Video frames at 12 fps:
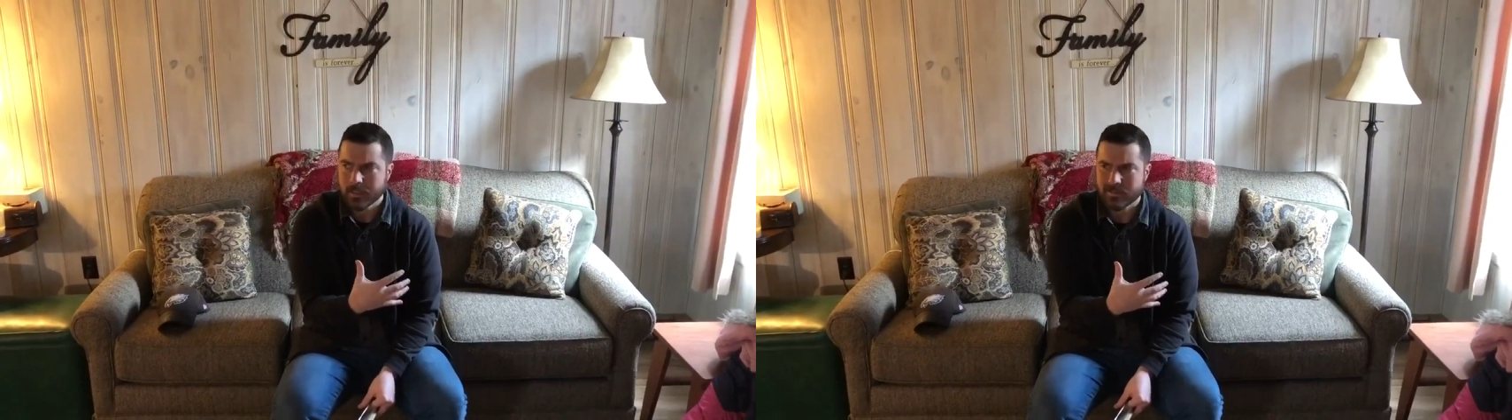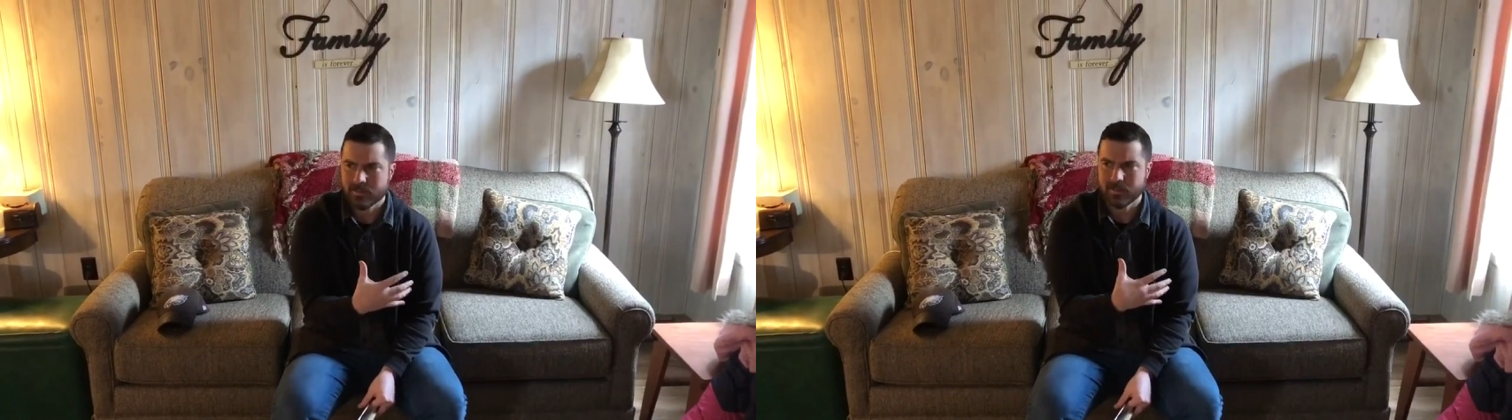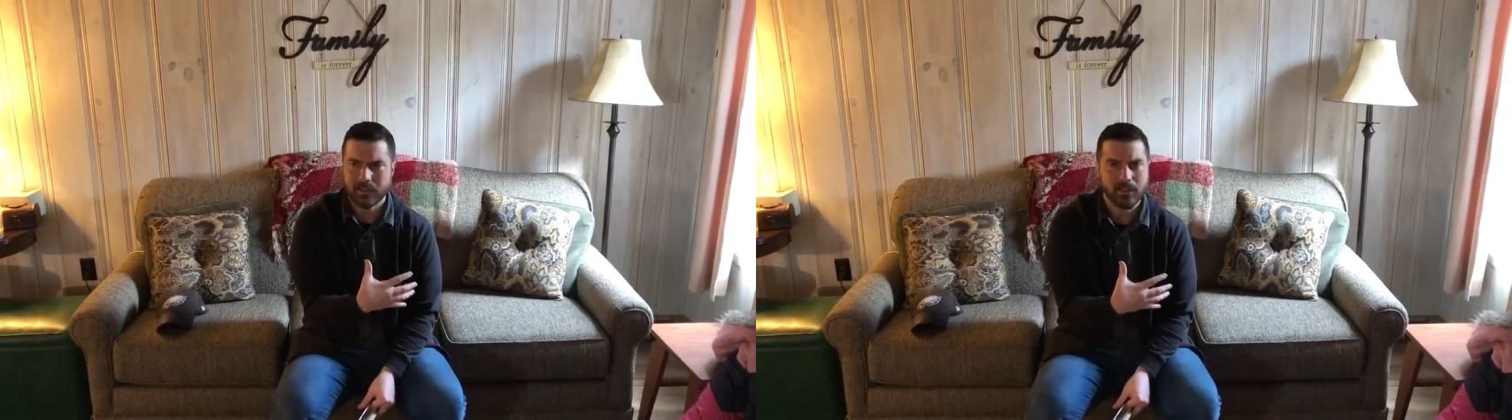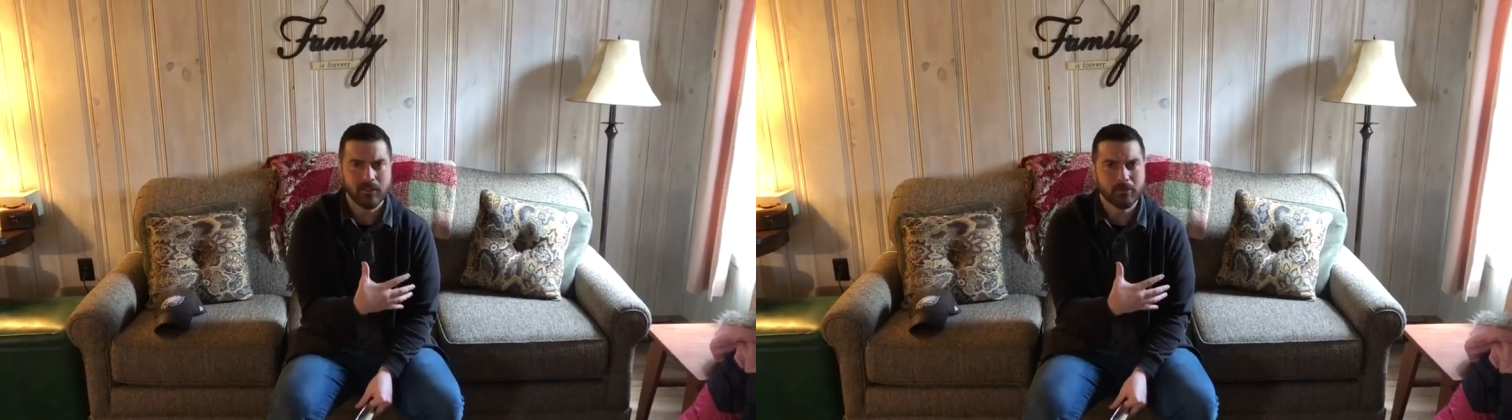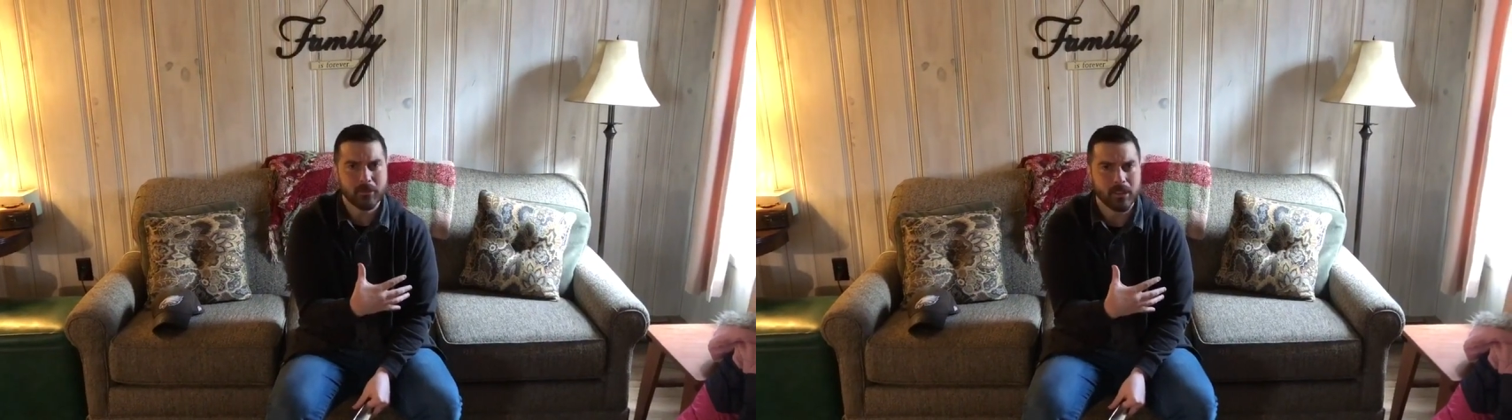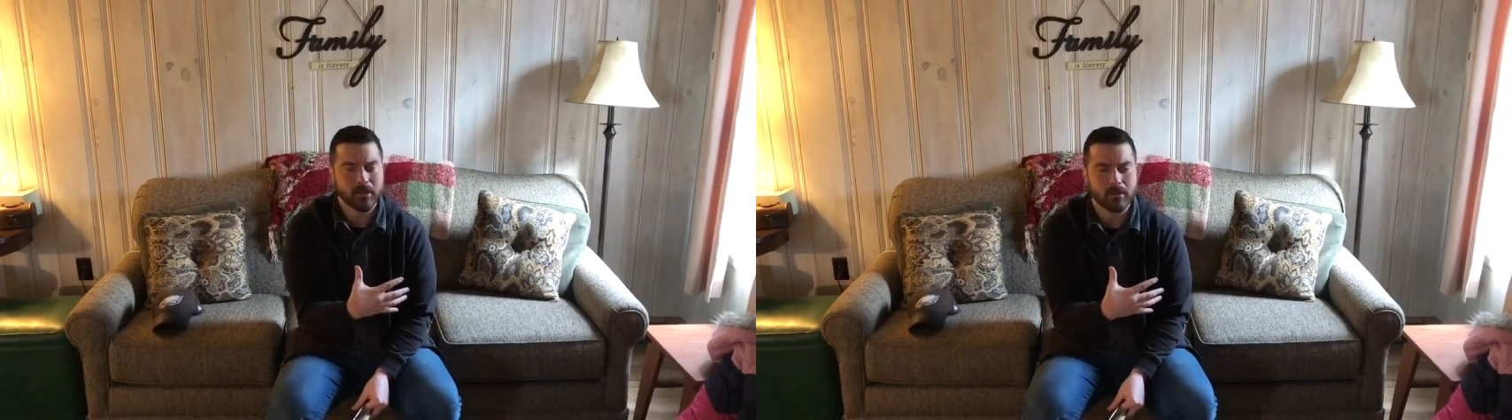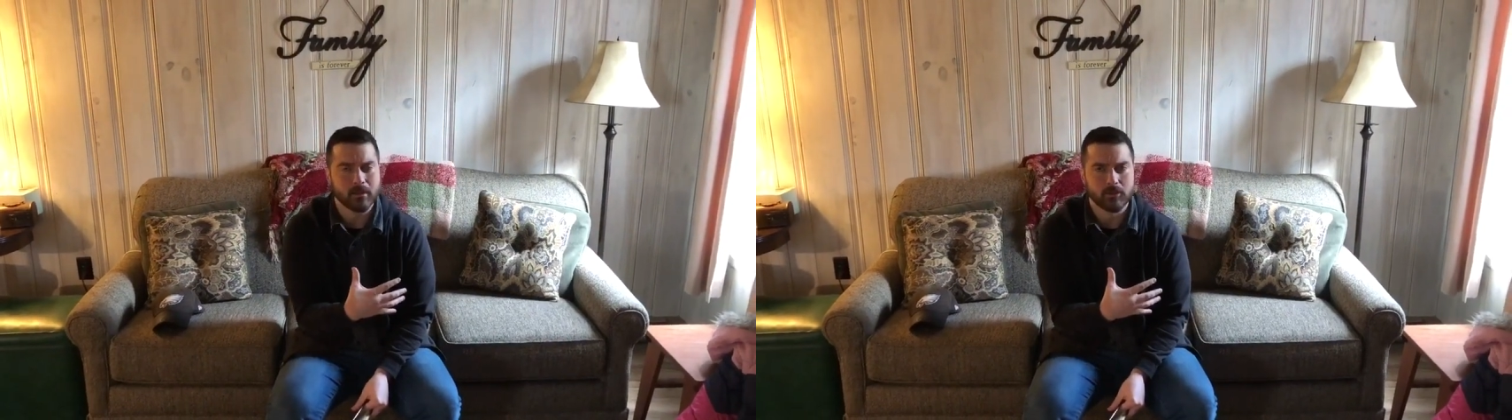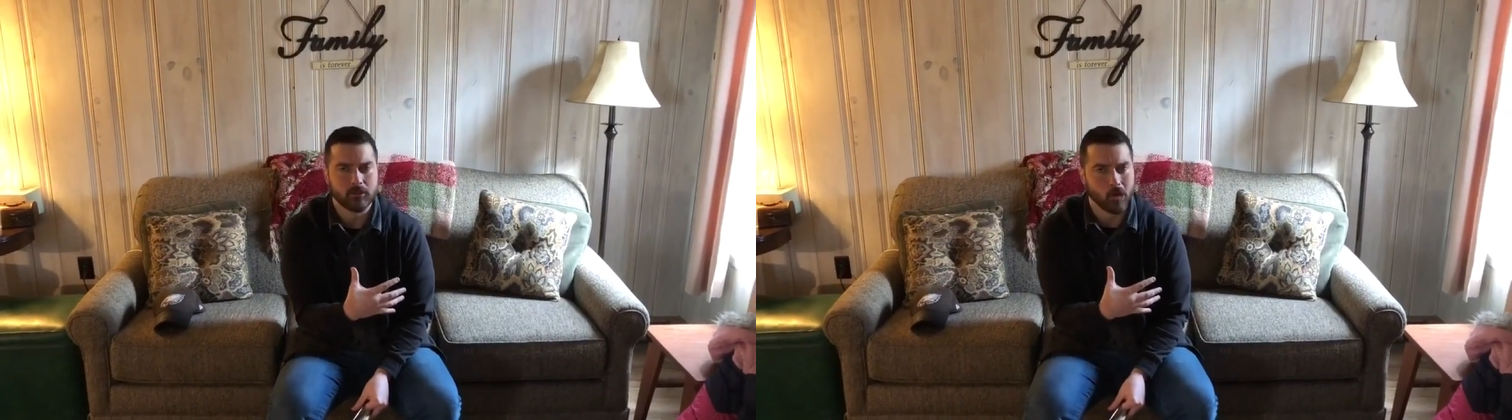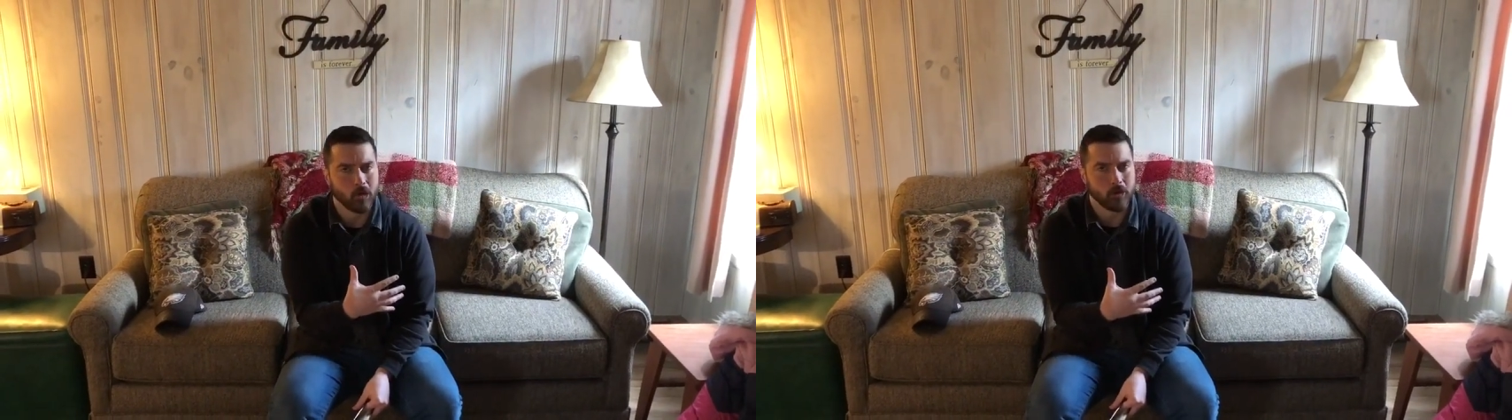sees me in
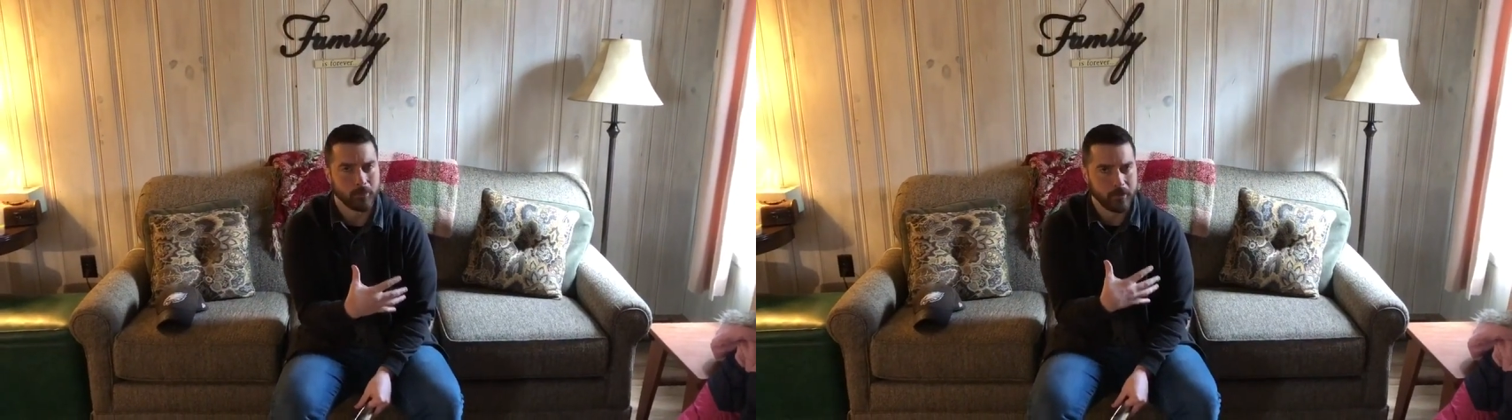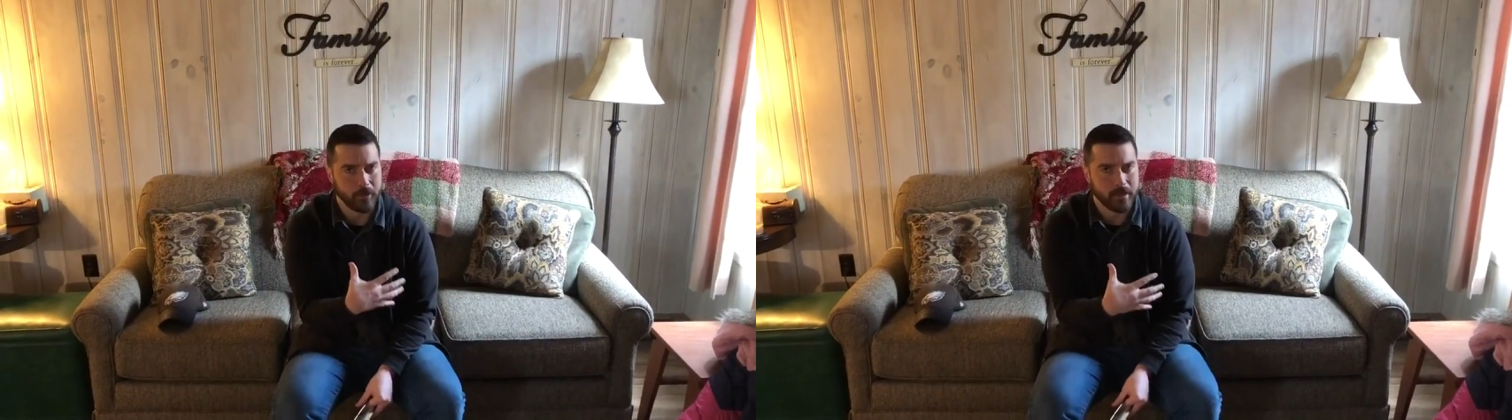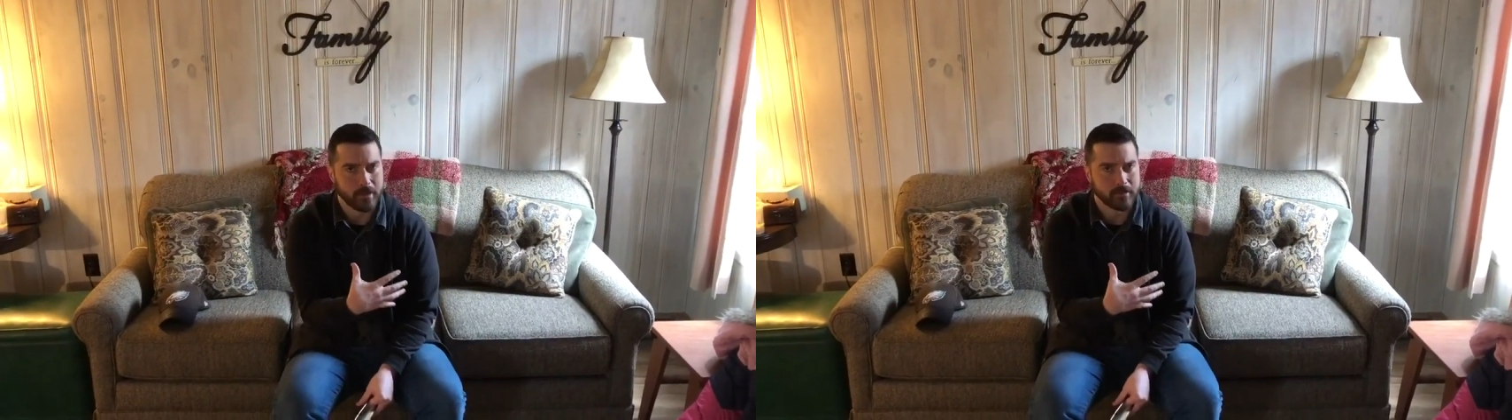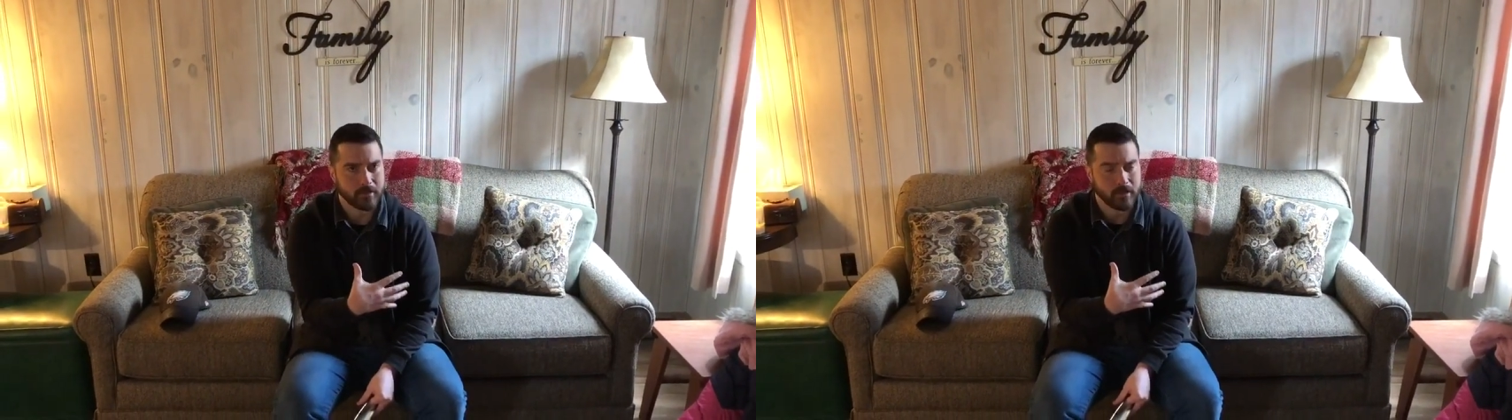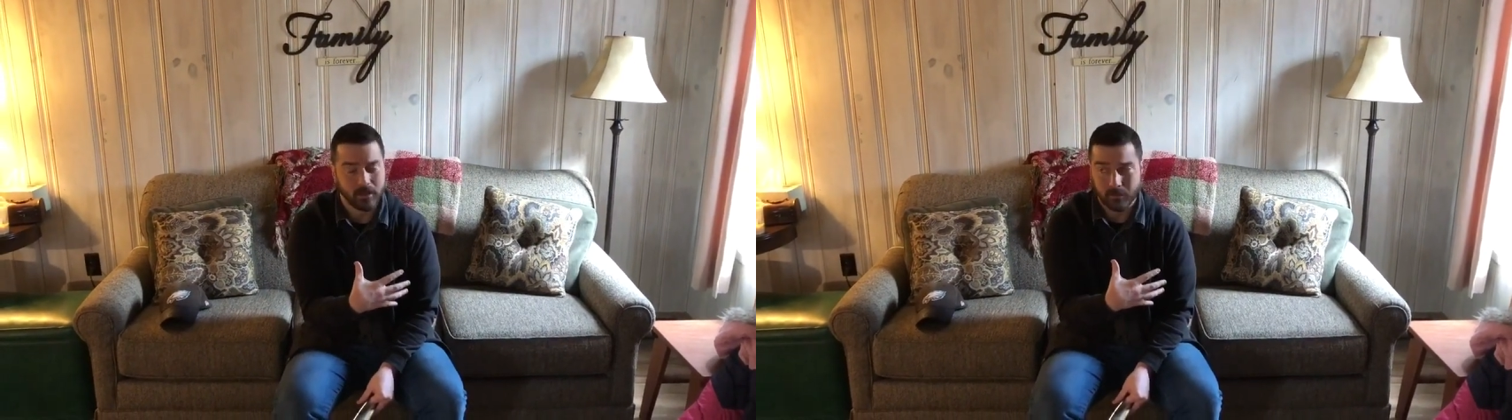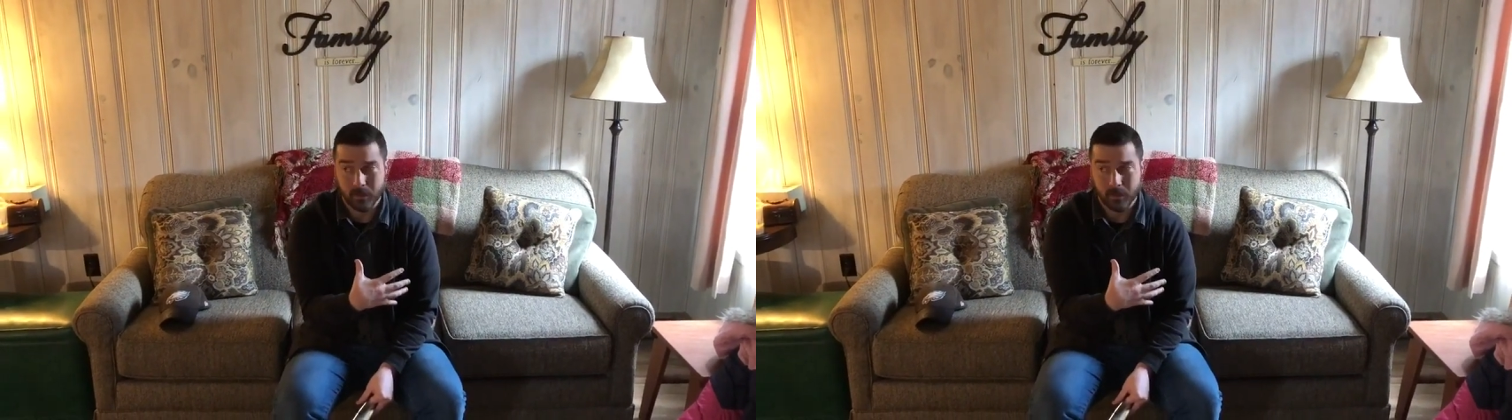this dark place,